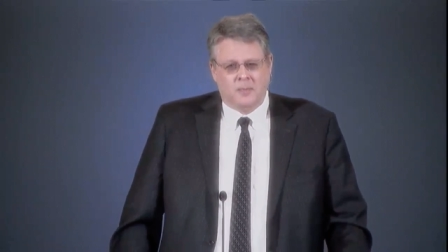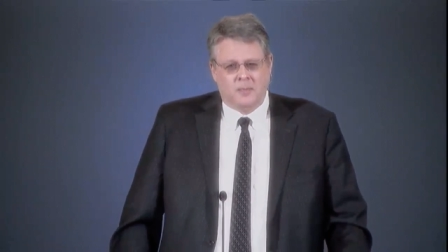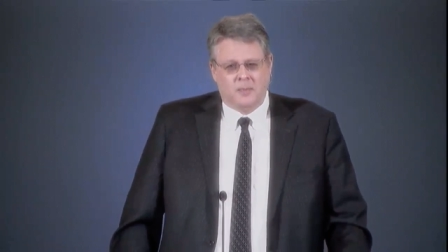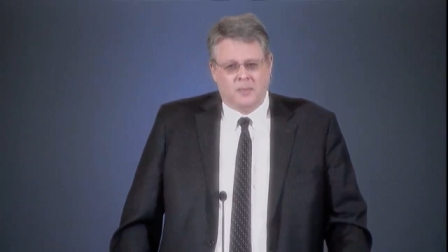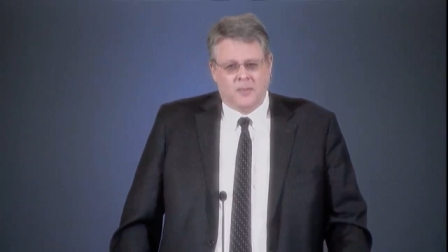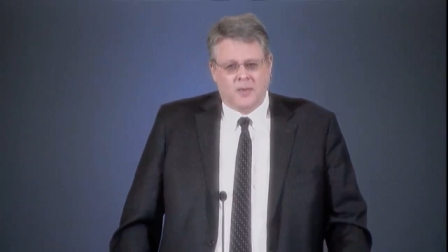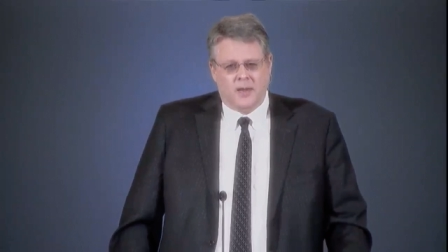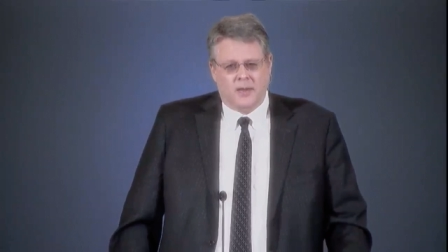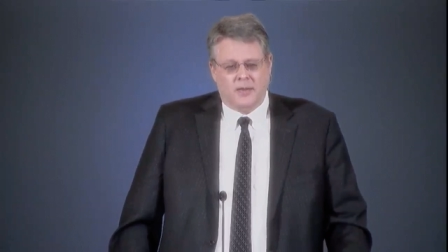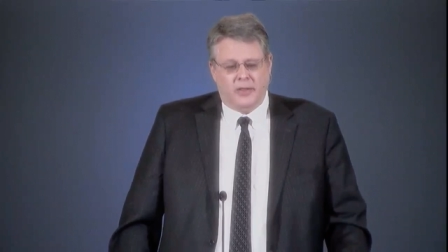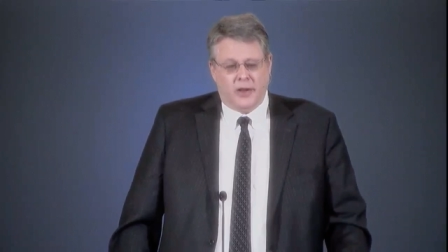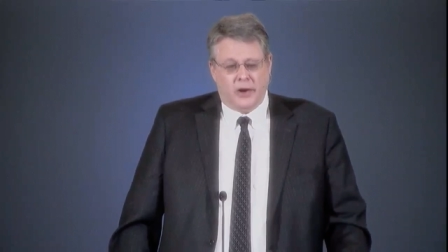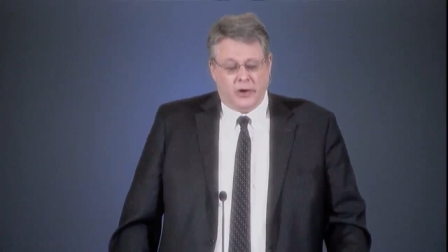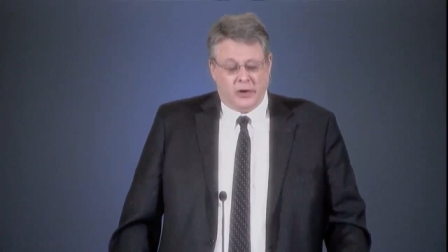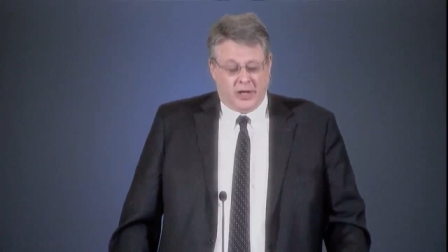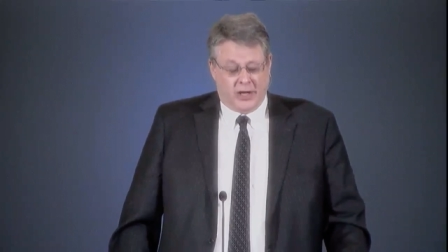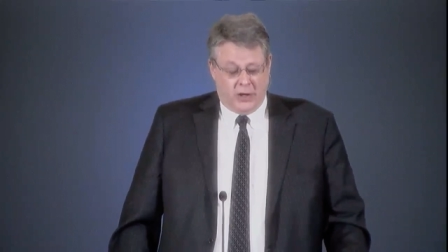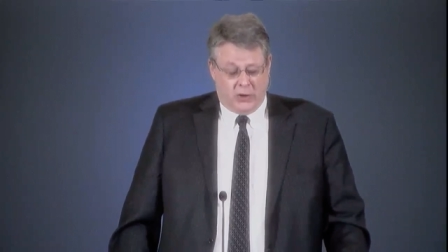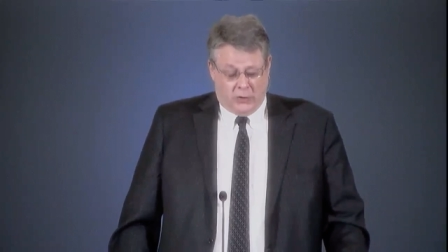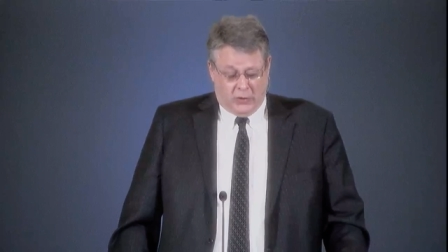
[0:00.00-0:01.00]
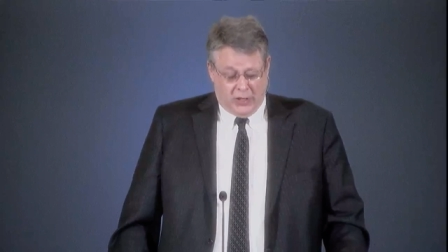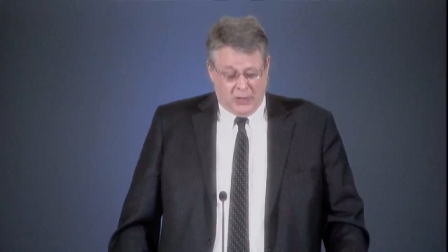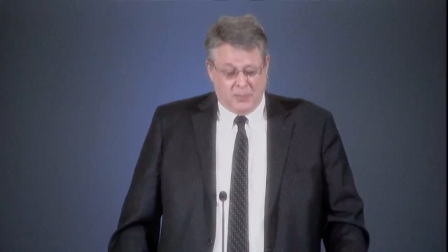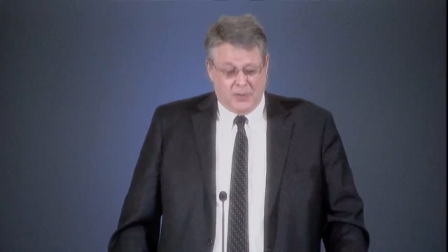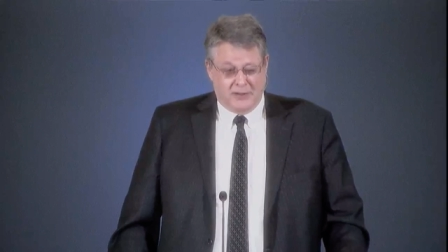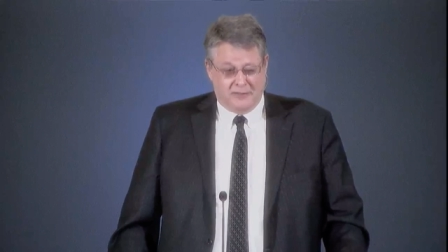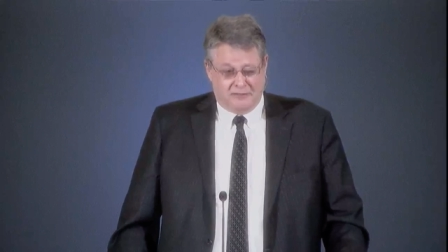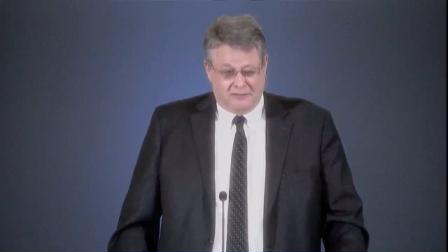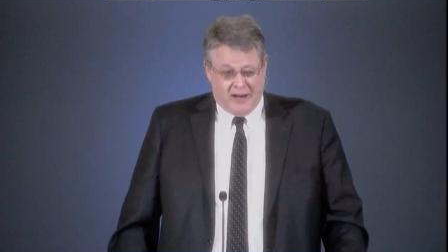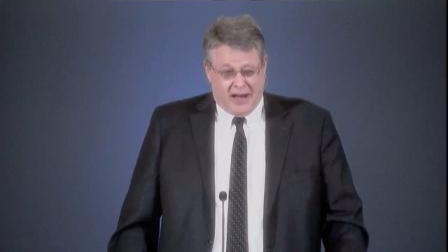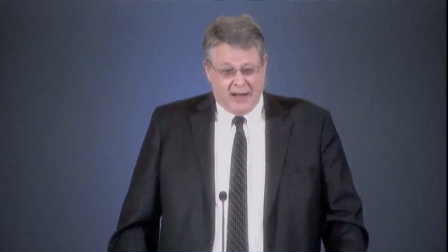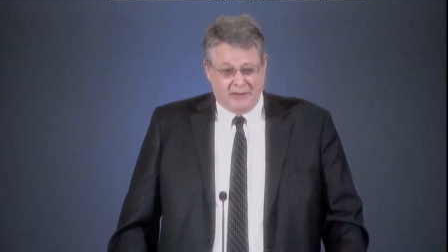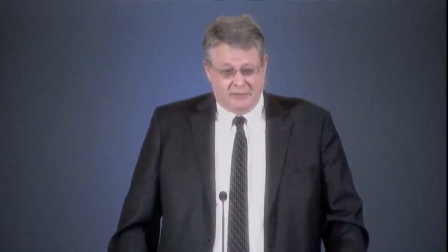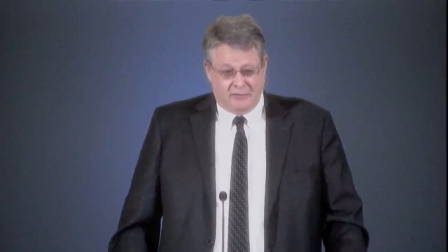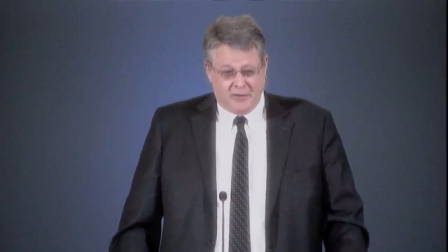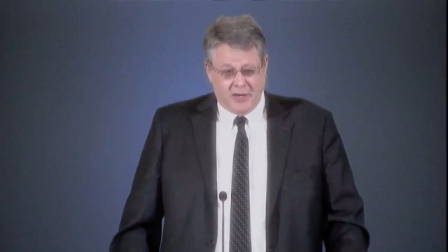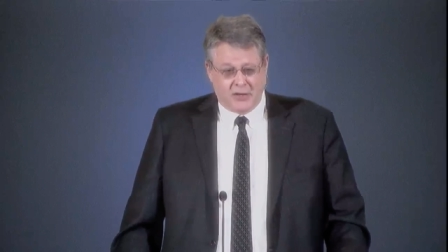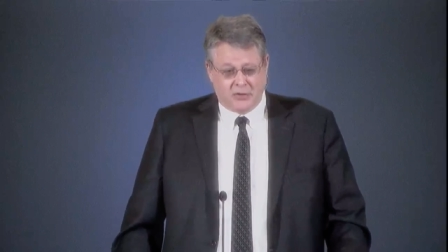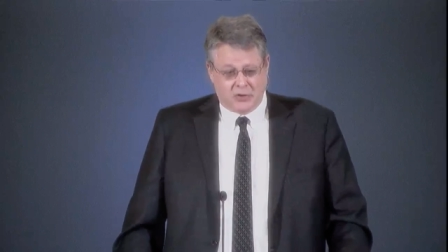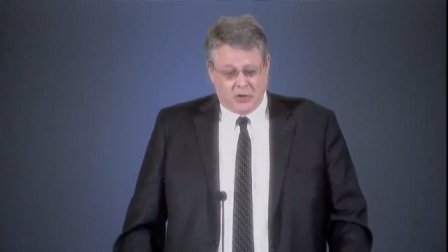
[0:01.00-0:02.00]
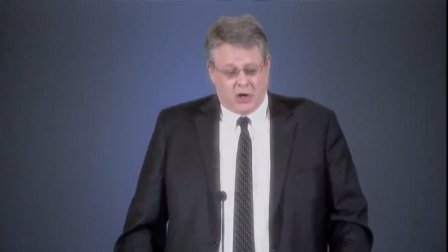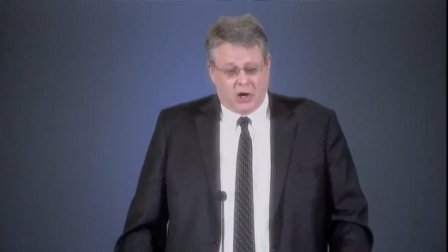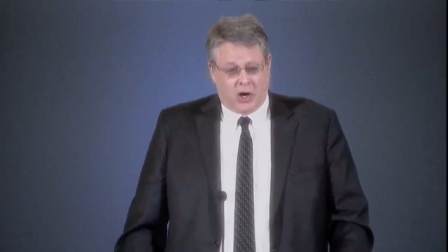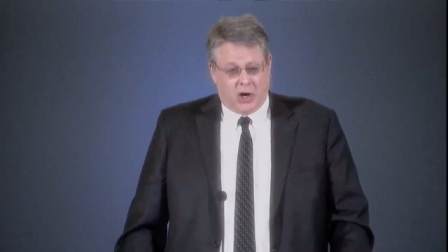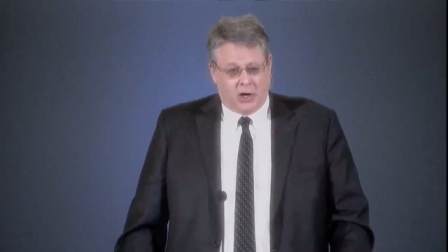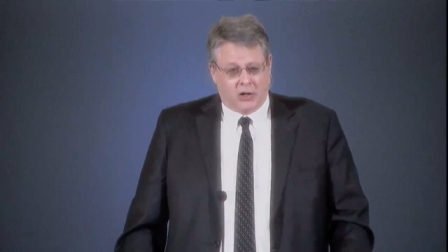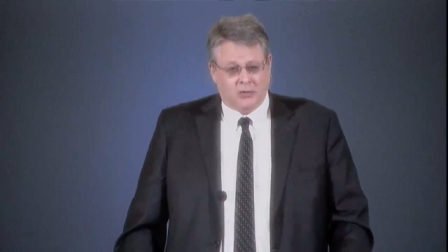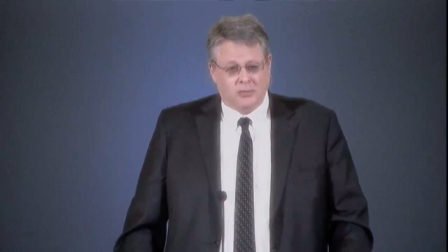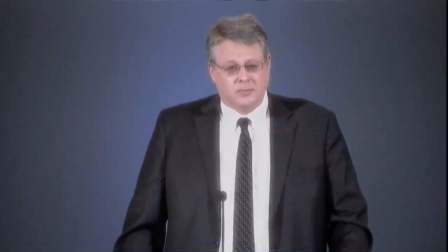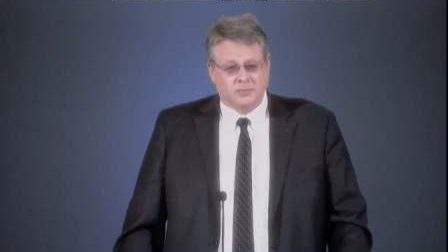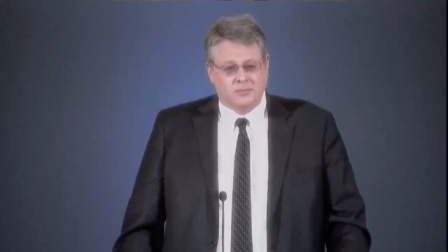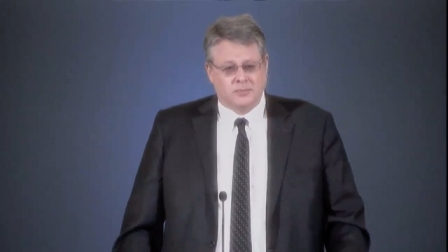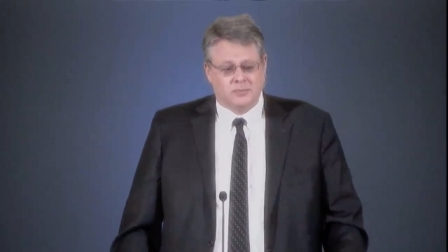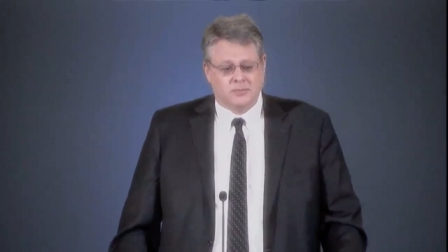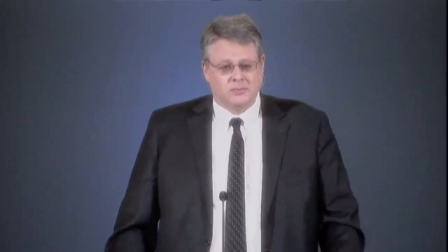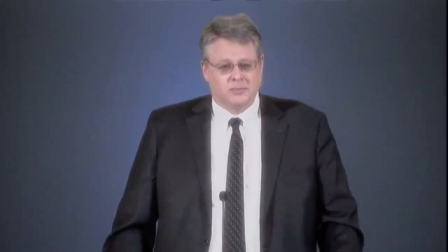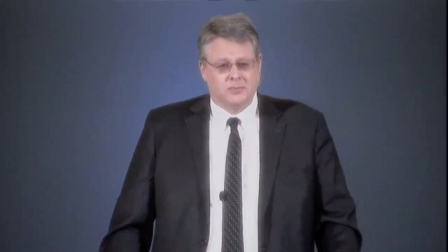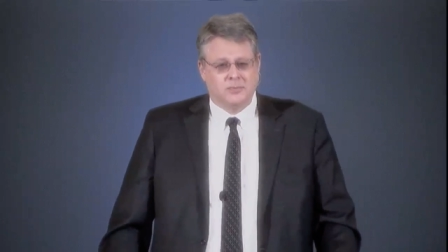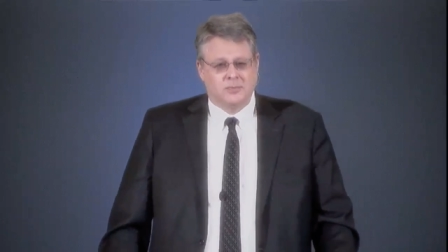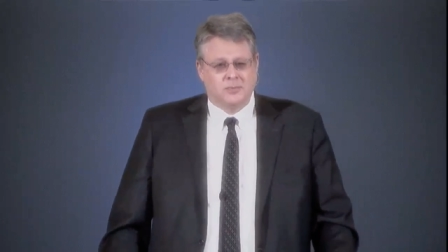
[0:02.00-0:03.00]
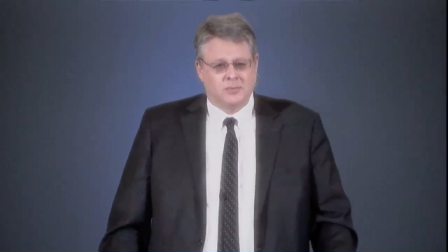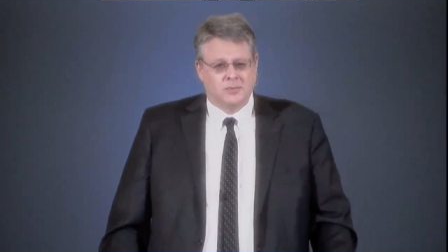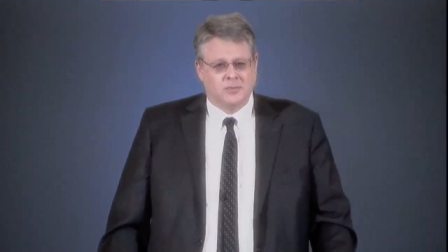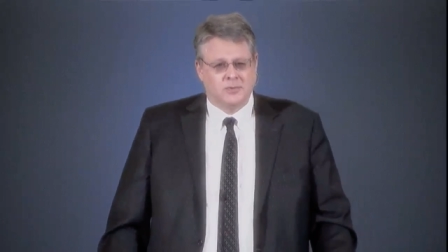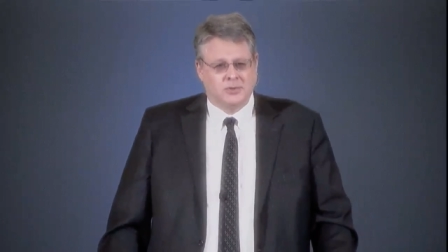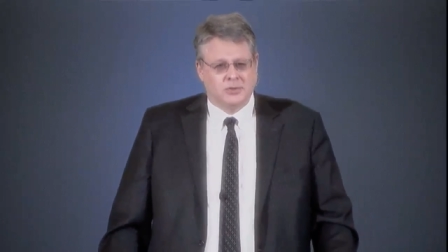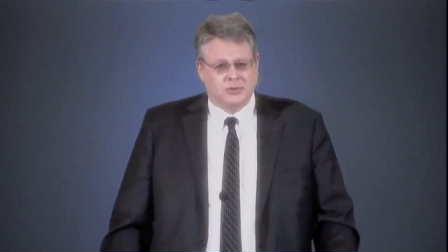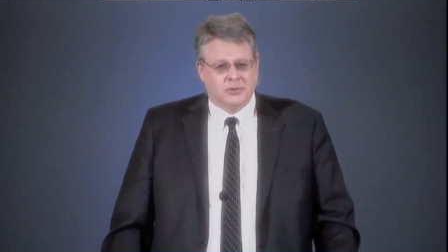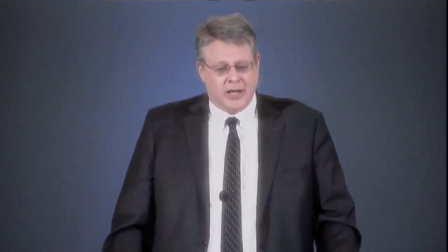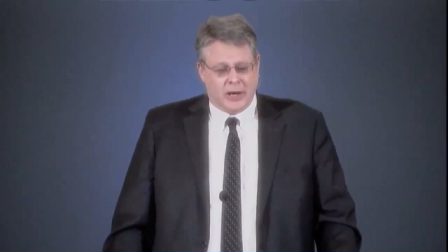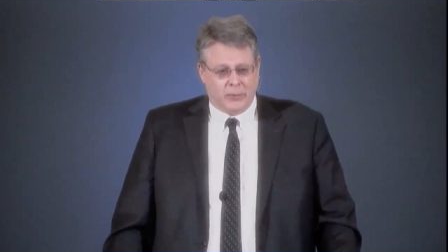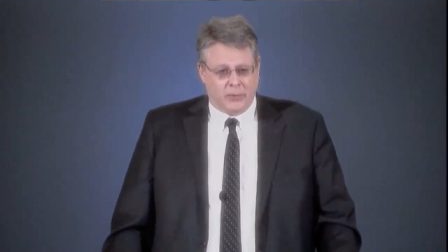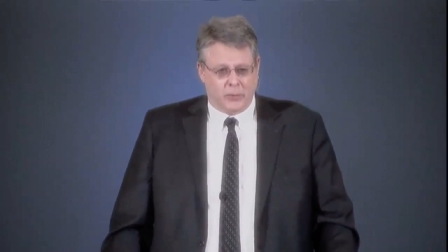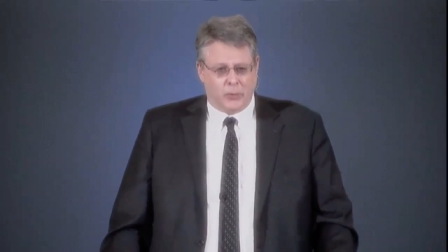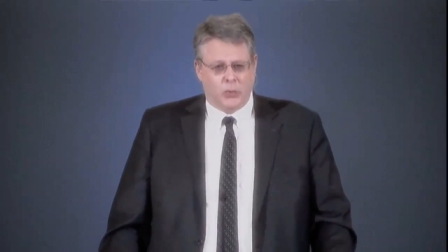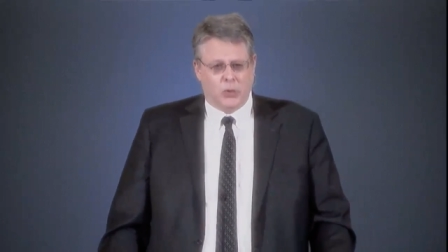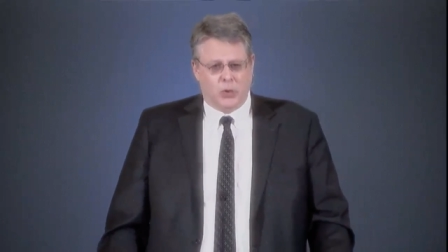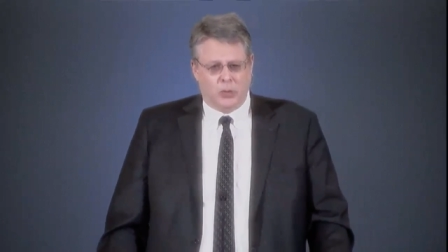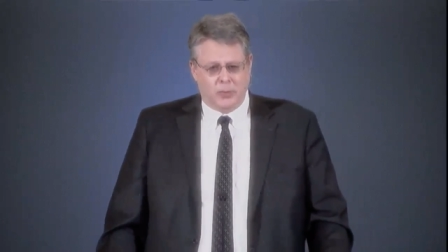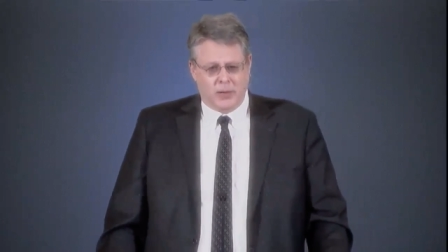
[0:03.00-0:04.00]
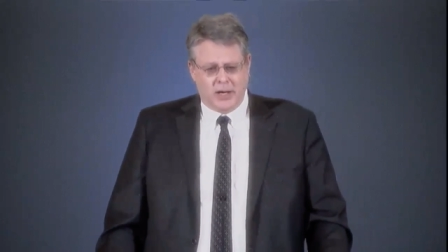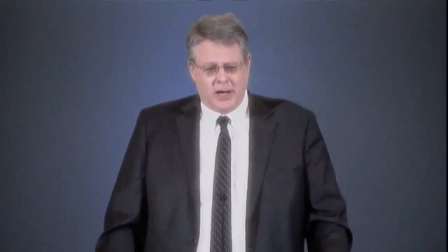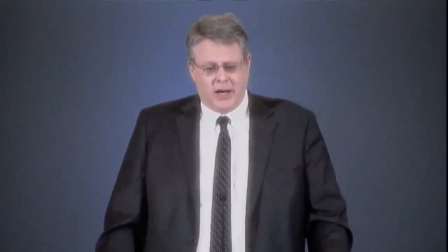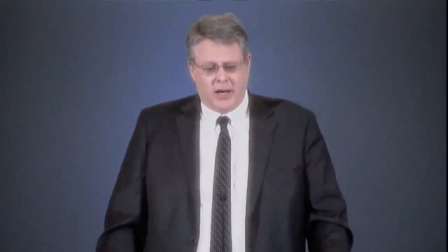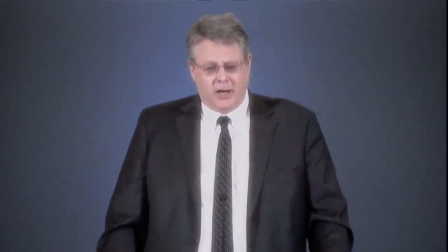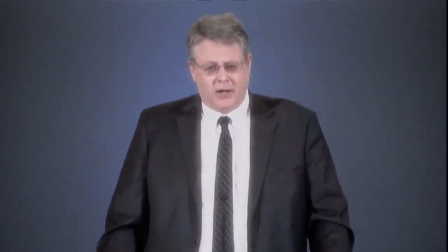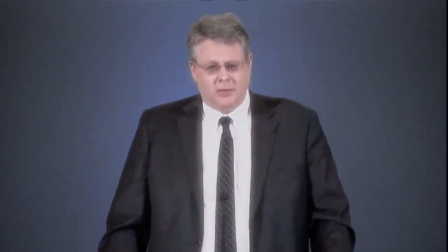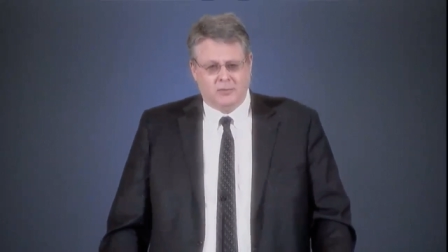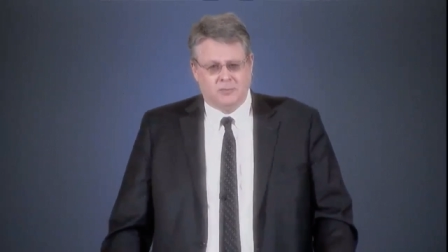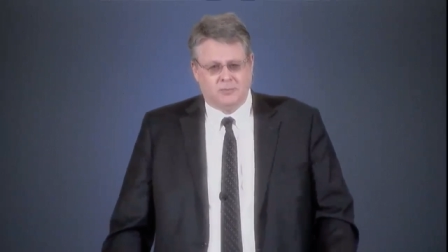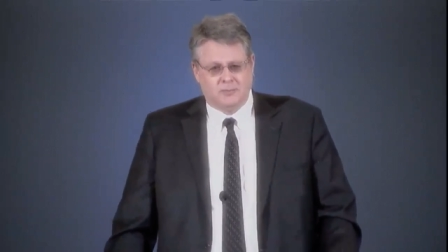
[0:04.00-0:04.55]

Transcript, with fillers: that are, can only be five feet tall. So that would rule me out.